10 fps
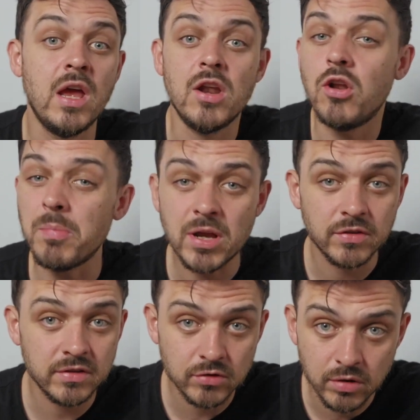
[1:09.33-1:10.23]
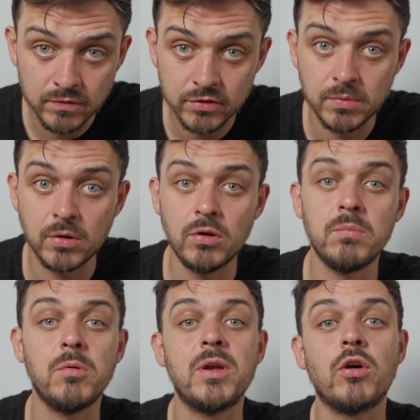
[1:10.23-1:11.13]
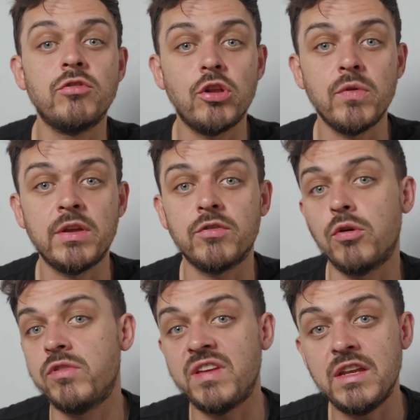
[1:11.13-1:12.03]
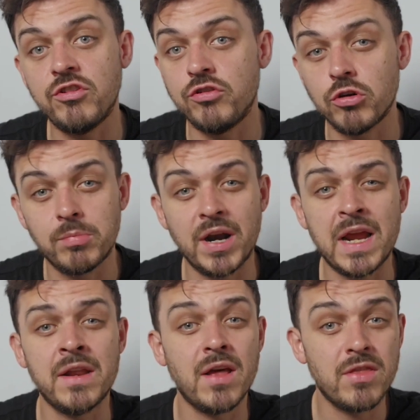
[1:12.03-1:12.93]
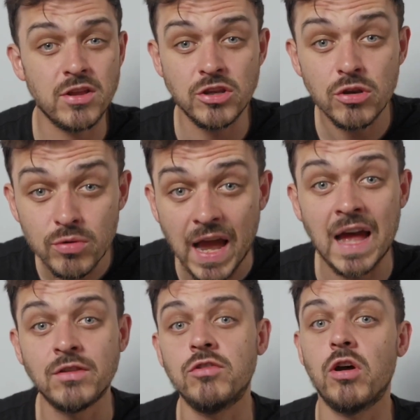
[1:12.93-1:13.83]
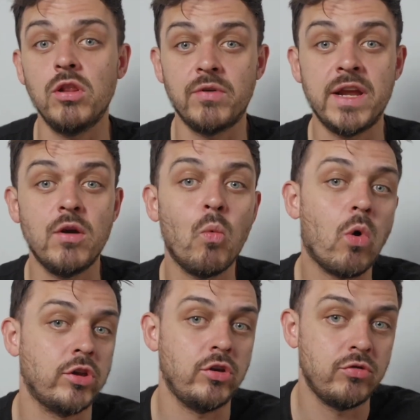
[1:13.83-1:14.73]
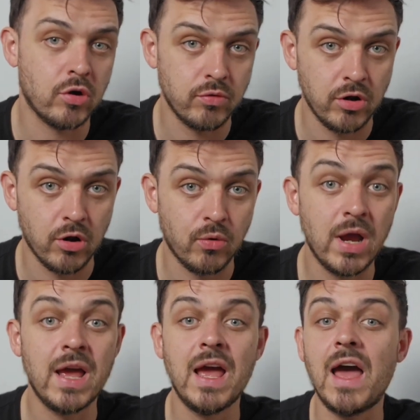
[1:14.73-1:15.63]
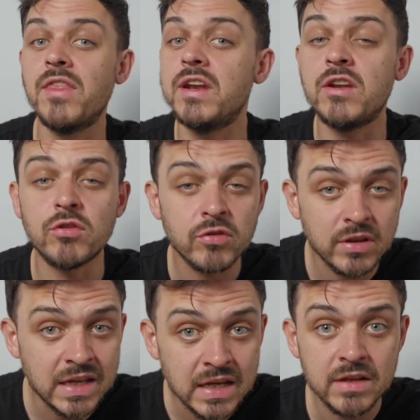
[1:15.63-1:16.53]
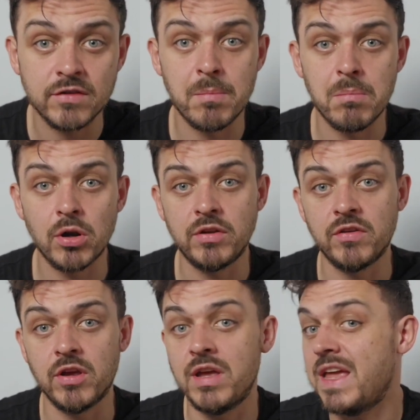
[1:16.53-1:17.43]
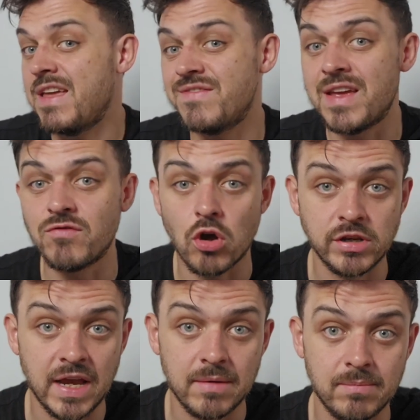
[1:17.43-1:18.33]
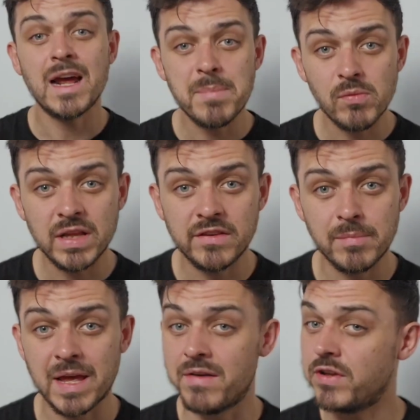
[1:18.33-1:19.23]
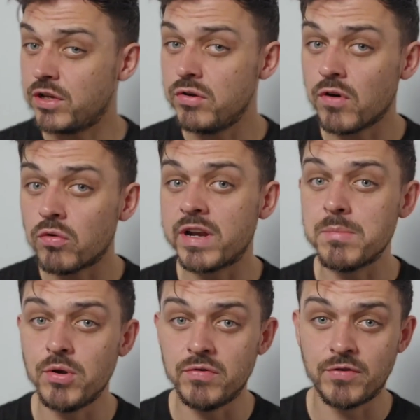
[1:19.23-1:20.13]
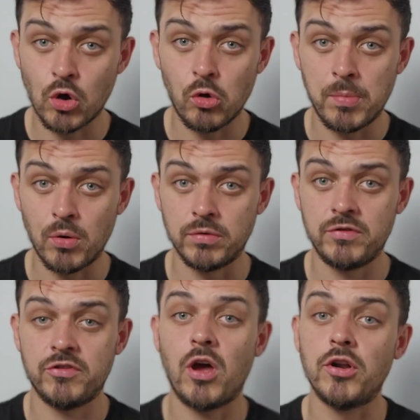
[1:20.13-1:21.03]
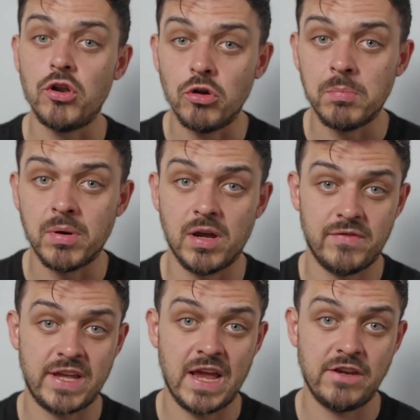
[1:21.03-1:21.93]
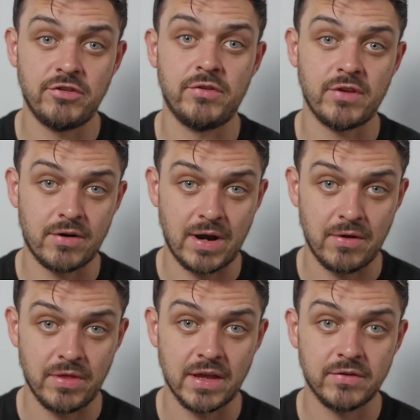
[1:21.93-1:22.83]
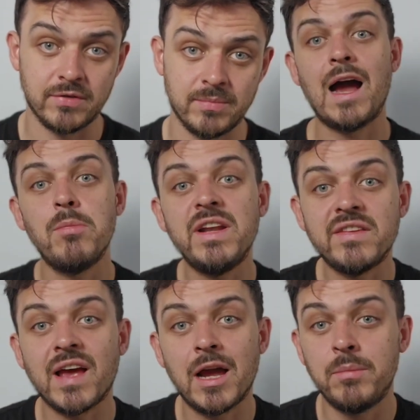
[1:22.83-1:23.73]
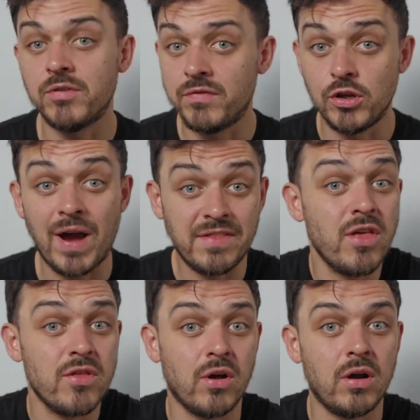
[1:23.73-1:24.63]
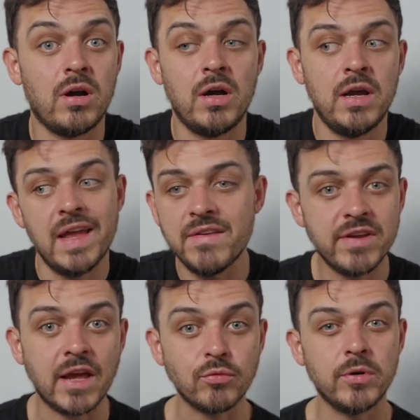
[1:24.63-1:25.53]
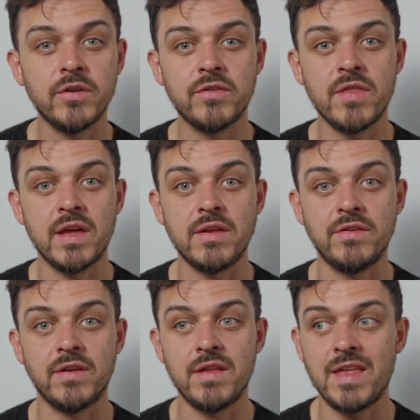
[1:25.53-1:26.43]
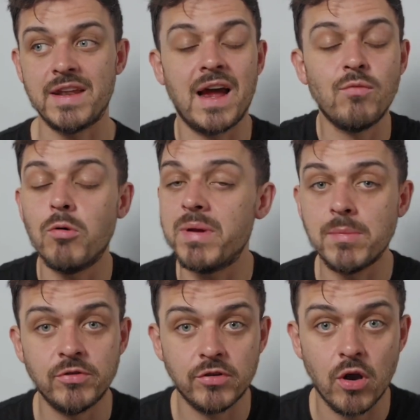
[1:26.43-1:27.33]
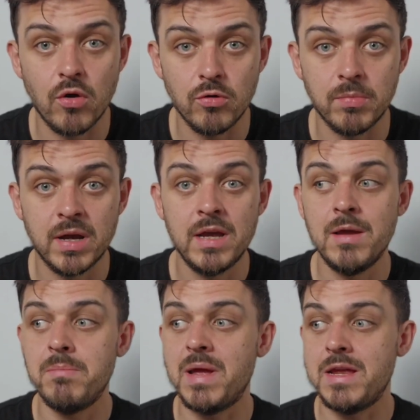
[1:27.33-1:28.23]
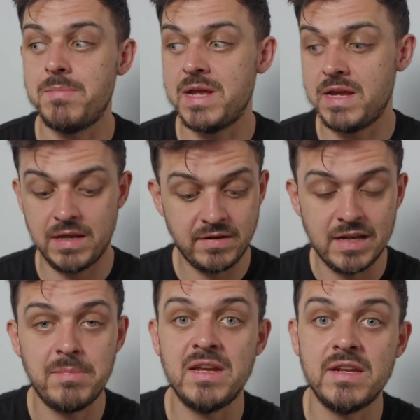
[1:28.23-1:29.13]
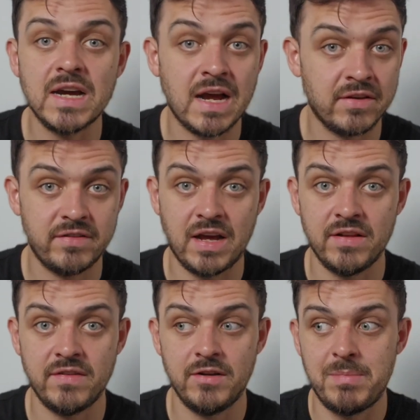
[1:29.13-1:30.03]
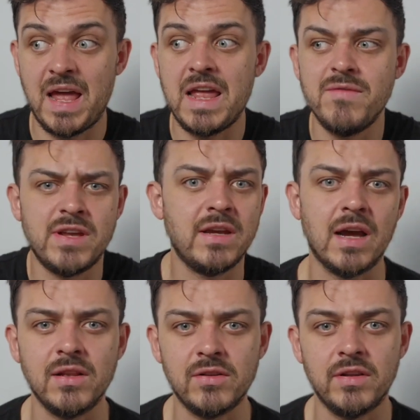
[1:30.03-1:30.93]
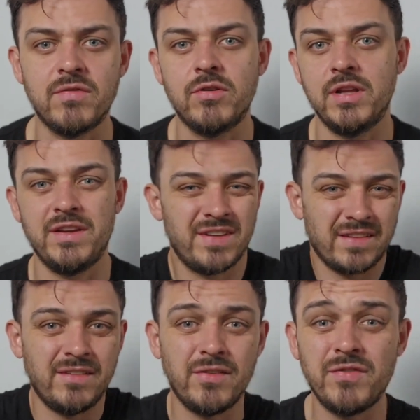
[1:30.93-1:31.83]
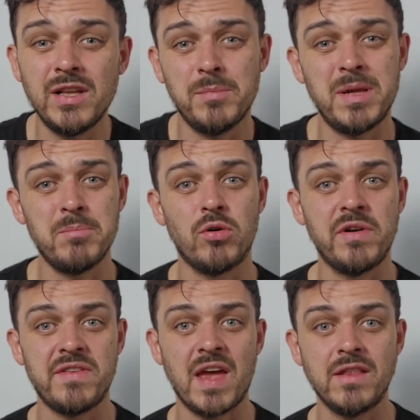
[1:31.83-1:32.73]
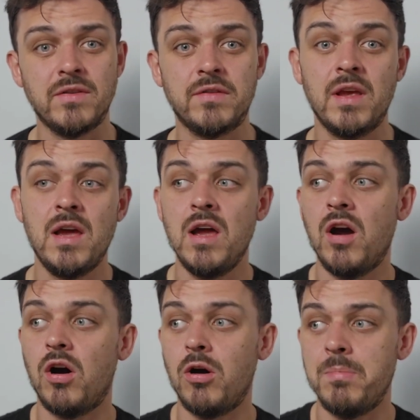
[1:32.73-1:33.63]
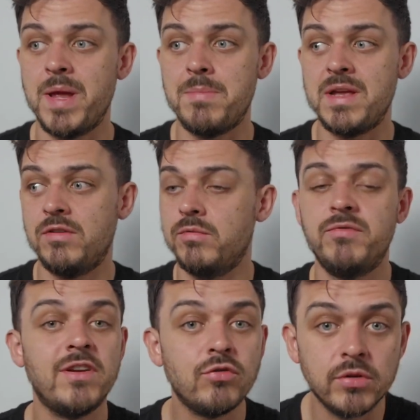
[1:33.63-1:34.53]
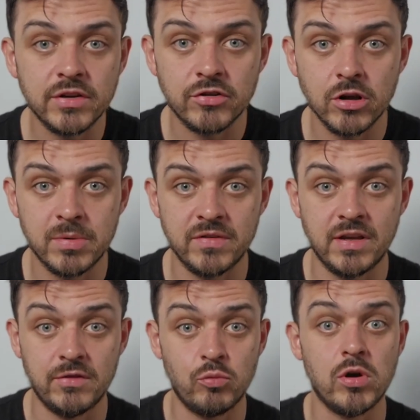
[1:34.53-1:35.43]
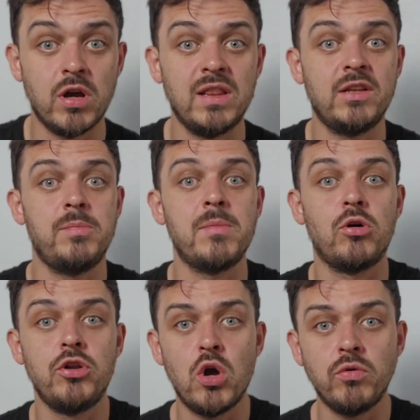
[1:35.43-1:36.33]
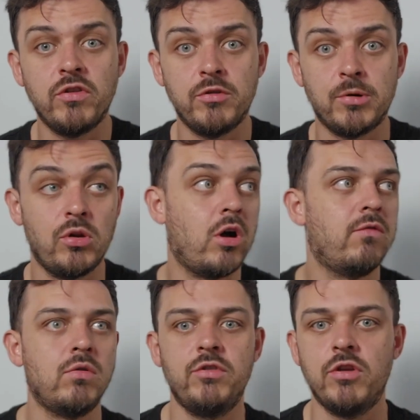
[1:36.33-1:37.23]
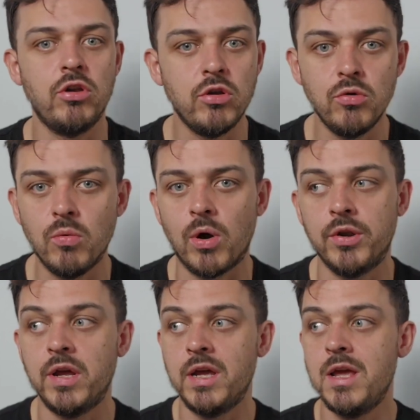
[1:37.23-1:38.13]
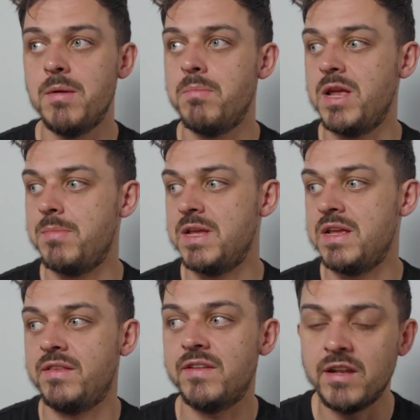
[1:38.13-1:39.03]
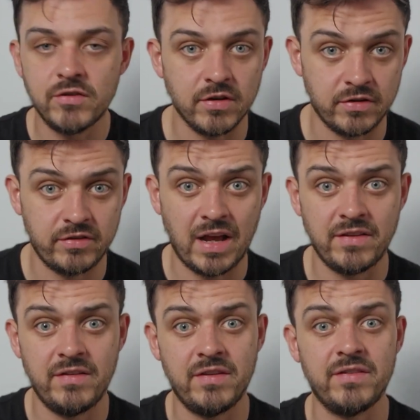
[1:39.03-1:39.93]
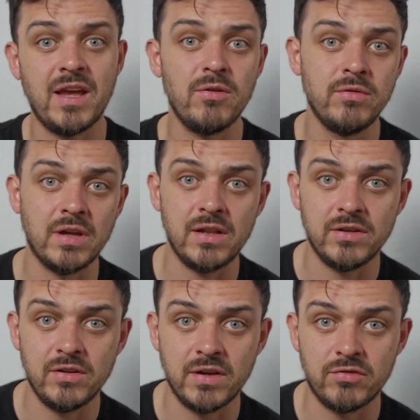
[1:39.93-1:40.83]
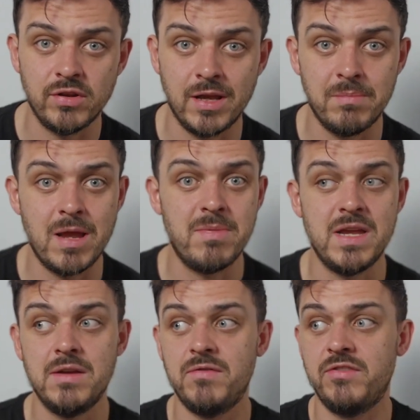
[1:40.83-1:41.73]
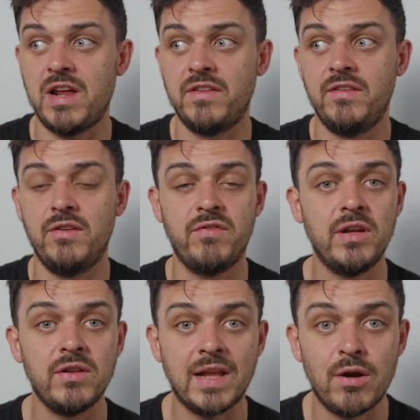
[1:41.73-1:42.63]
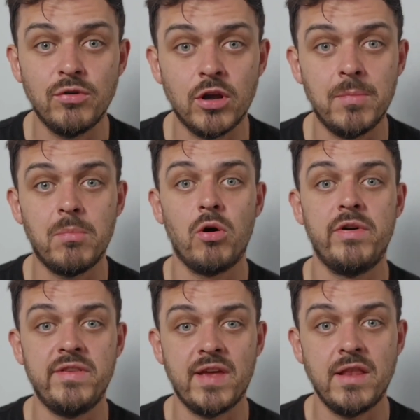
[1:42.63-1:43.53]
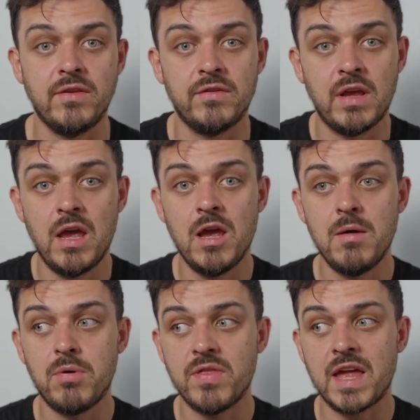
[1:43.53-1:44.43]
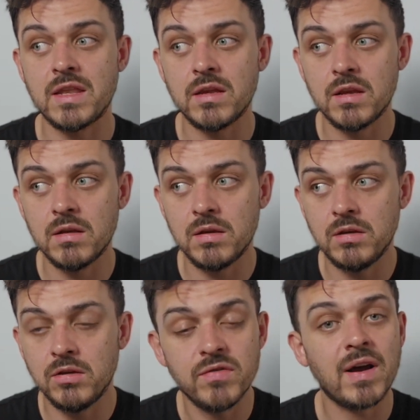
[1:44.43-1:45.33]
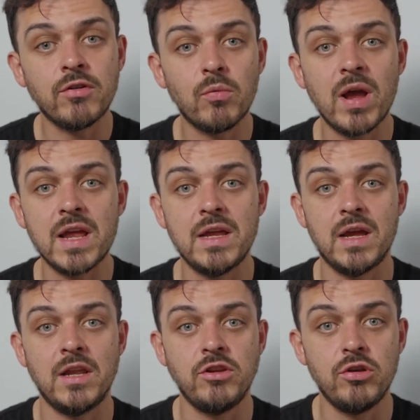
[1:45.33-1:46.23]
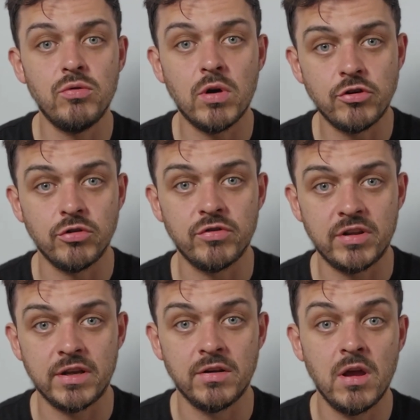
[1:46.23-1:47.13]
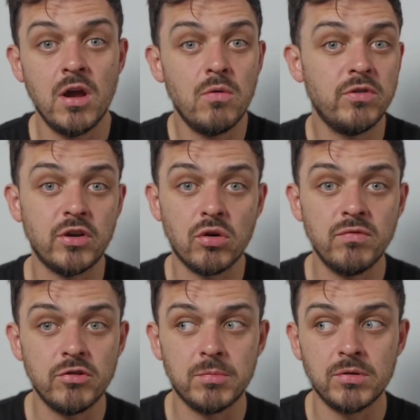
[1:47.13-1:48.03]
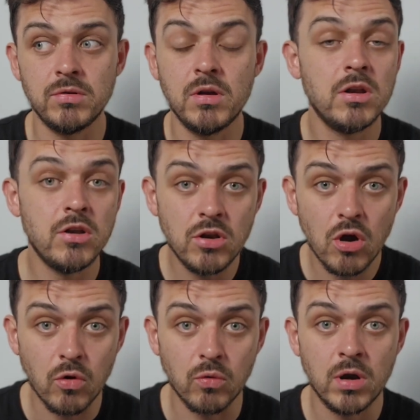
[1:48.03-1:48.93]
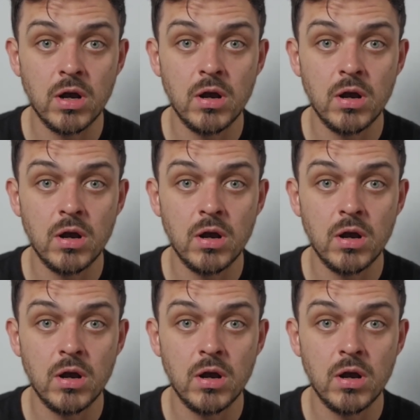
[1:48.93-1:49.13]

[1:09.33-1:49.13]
Not because it's comfortable, but because doing so teaches your brain that you can tolerate what you don't know and that it doesn't need to monitor if they've gone yet. And I'd be willing to bet that you've already moved the goalposts on a number of occasions around this. How many times have you had the thought, if it gets worse than this, then I won't be able to cope? Maybe DPDR started behaving a little differently. It started to feel a bit more intense. Or maybe some visual disturbances were a little bit more noticeable, or there was a new one. Maybe tinnitus started to sound a little differently. Maybe it started to feel louder and more intense. But then you found a way and you adjusted. Was it comfortable? No.